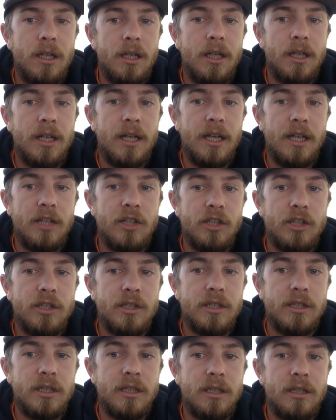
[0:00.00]
an
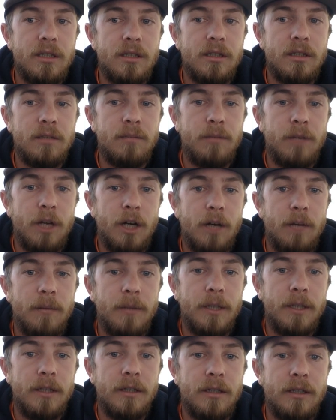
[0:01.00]
agency,
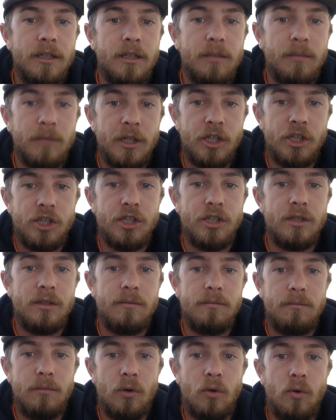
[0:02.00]
department,
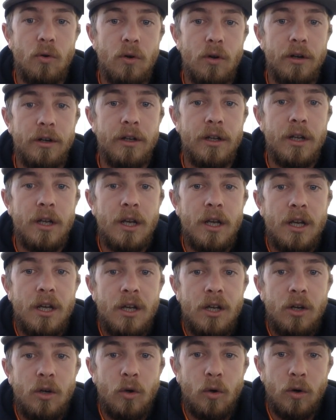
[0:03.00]
commission, board,
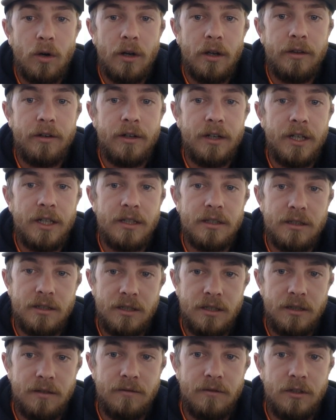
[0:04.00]
or other
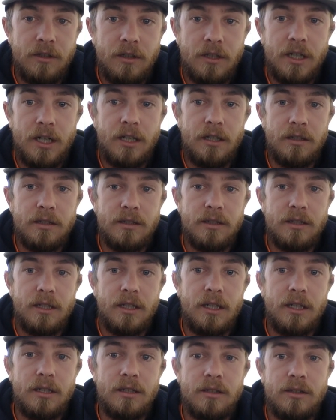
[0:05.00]
entity of the United
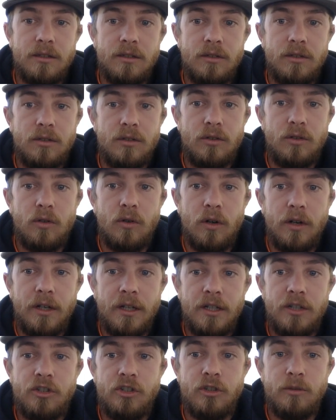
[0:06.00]
States, or
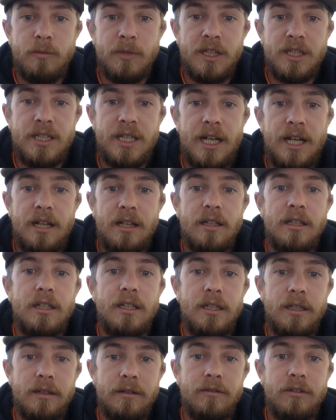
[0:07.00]
an
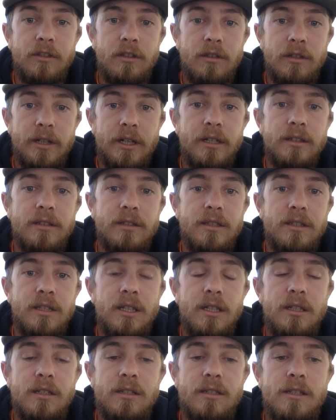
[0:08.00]
instrumentality of the United
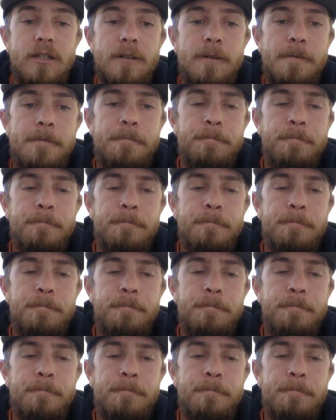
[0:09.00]
States.